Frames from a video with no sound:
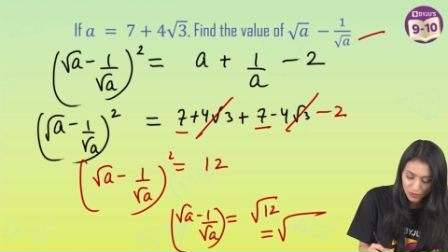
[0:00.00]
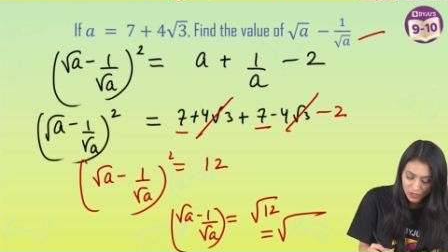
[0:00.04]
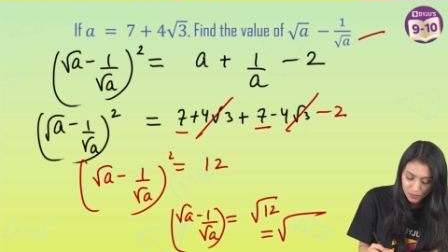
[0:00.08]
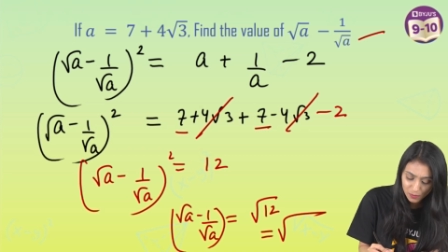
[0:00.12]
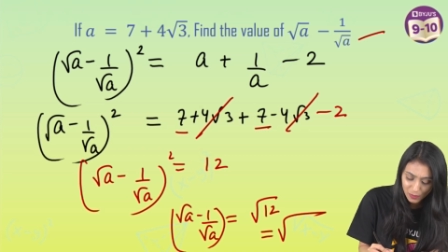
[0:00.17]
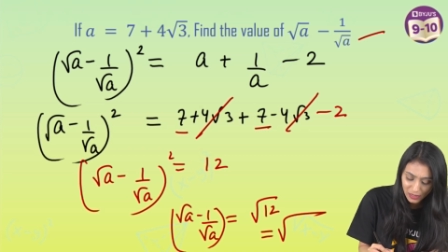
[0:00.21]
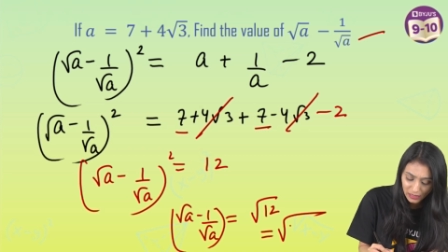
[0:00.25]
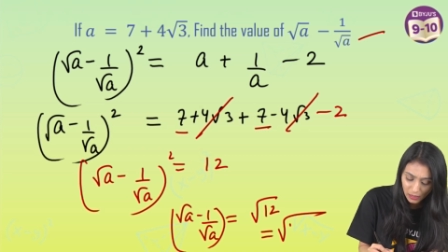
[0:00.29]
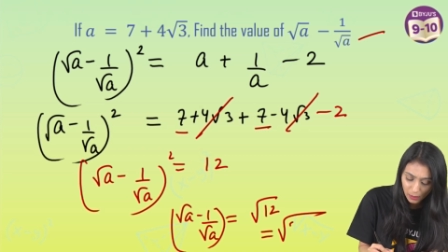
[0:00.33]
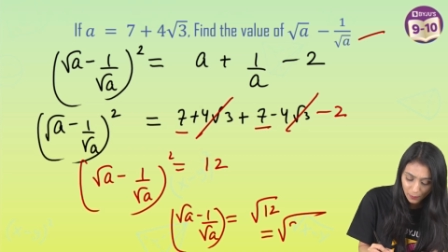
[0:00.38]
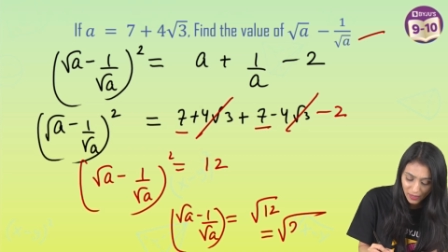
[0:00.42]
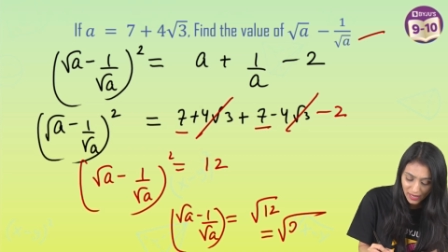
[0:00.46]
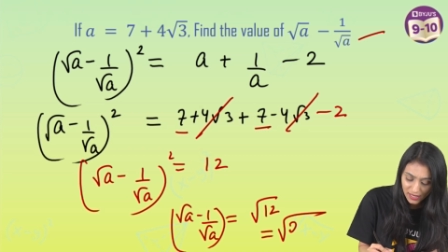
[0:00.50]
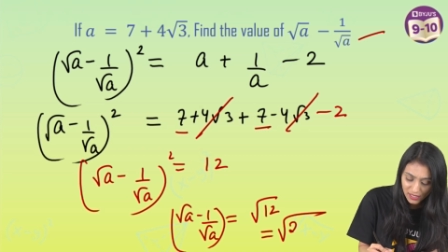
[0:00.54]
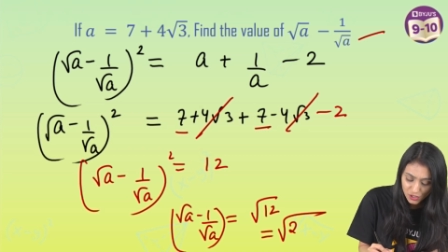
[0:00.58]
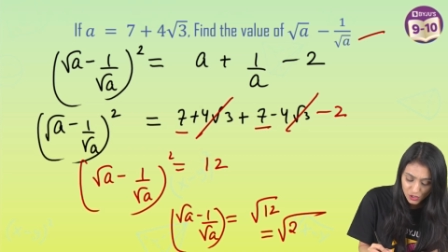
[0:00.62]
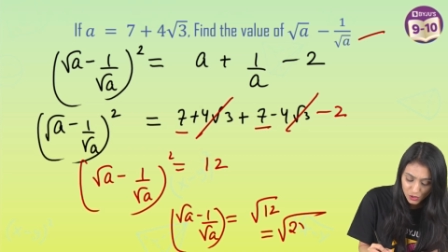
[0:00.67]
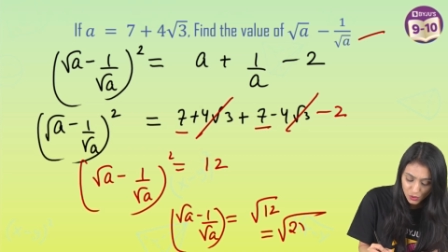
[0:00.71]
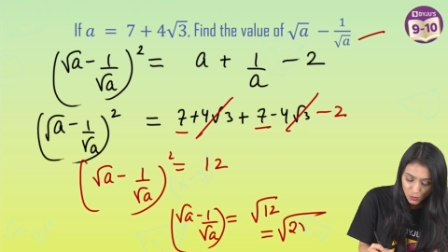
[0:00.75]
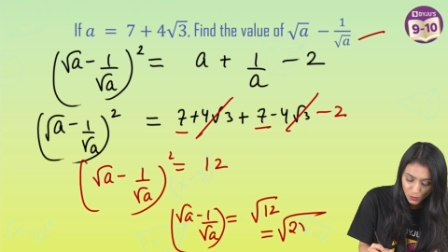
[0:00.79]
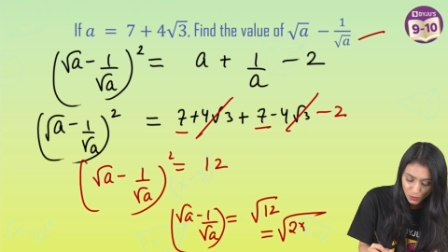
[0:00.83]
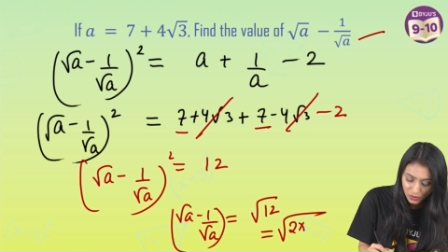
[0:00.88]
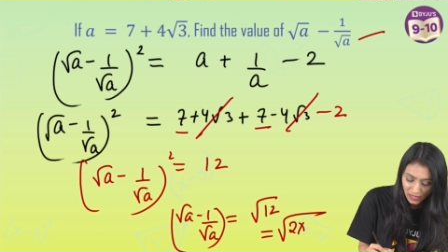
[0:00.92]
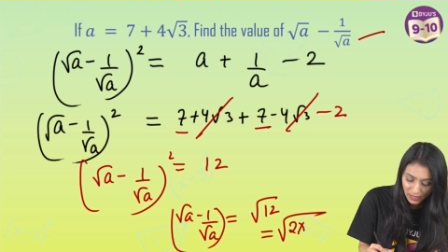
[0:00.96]
split up as
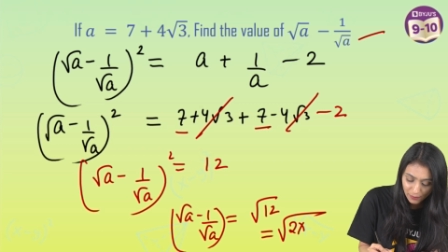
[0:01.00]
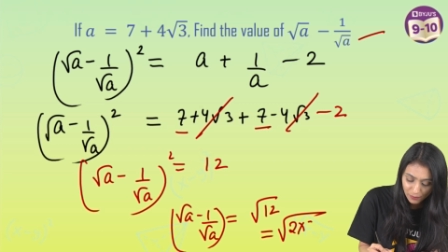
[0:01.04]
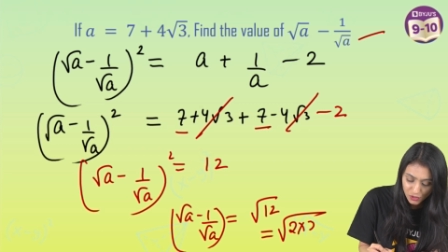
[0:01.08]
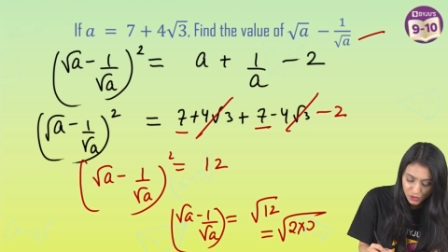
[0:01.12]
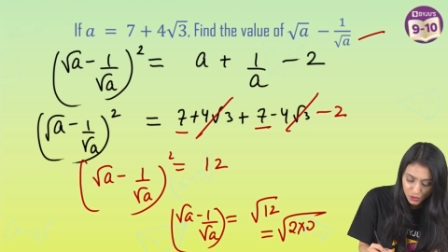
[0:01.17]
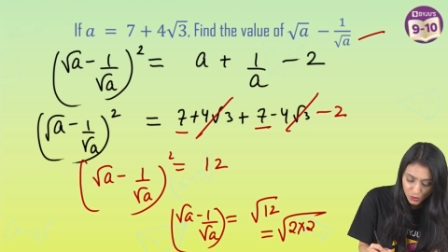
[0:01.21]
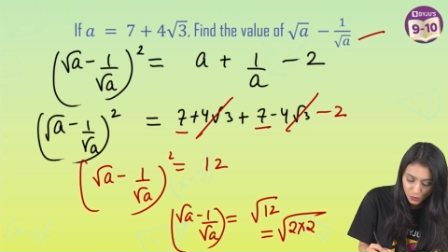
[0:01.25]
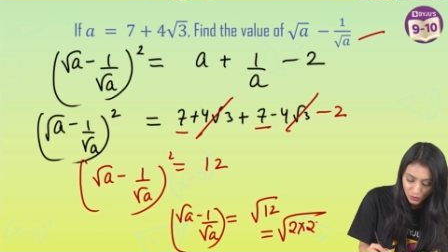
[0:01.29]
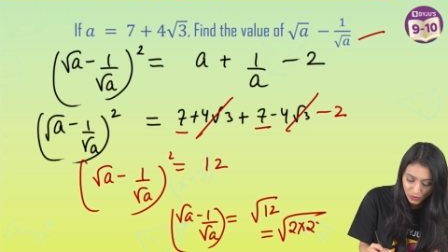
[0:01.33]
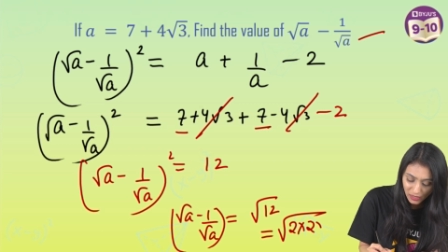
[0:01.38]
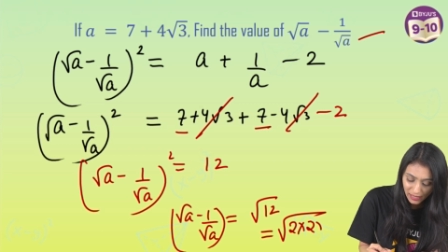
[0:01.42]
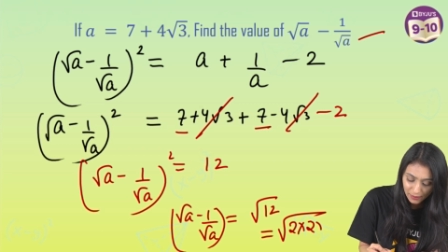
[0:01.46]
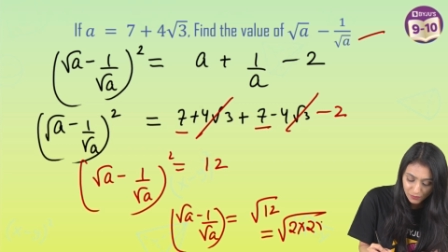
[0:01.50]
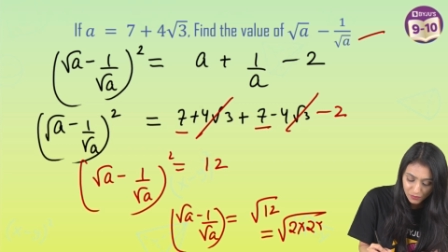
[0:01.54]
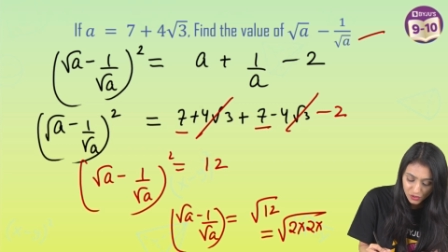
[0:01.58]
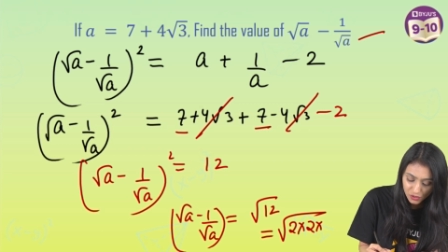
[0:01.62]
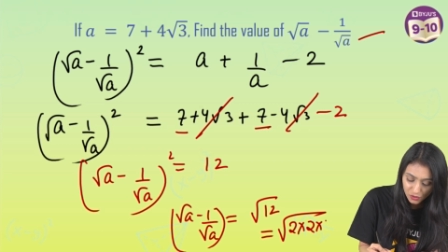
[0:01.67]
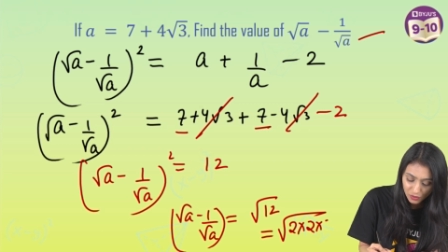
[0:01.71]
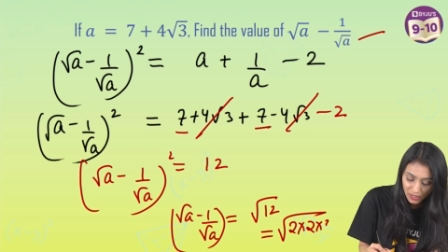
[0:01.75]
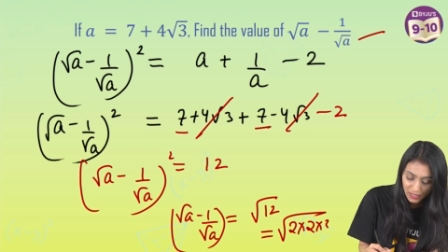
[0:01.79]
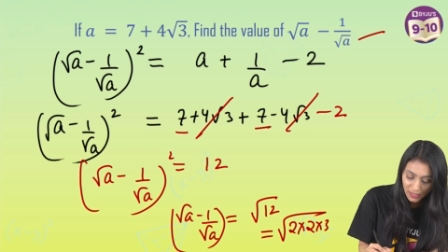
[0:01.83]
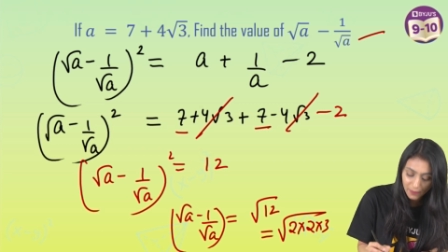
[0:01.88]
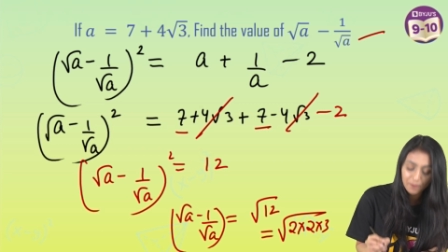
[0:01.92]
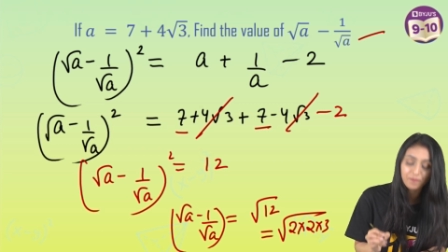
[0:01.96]
two times two times
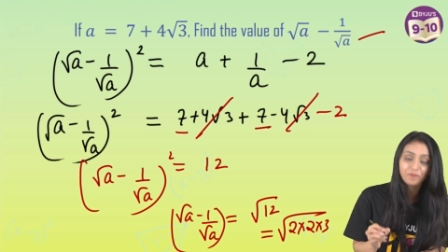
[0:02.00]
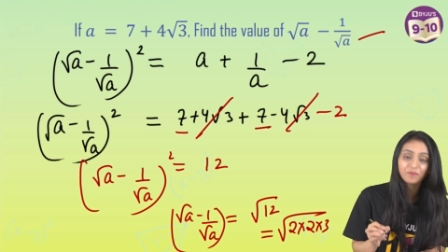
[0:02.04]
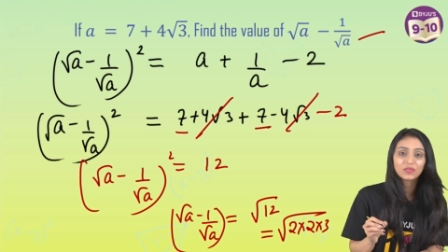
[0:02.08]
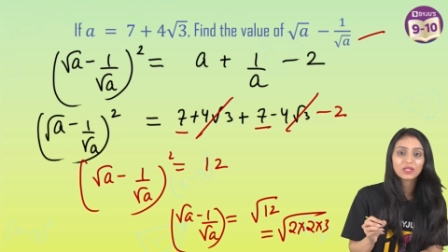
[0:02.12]
three.